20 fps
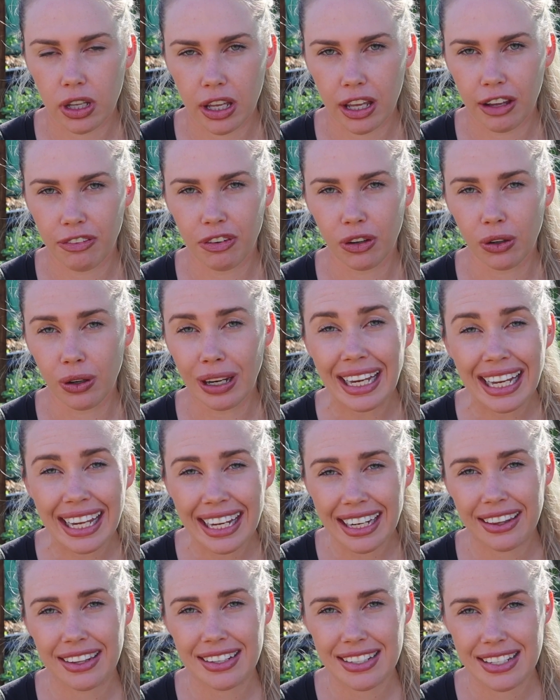if you
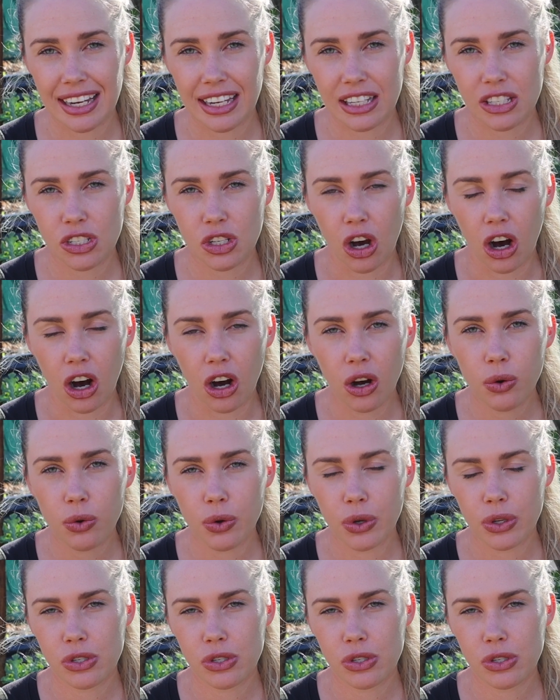let the seeds go.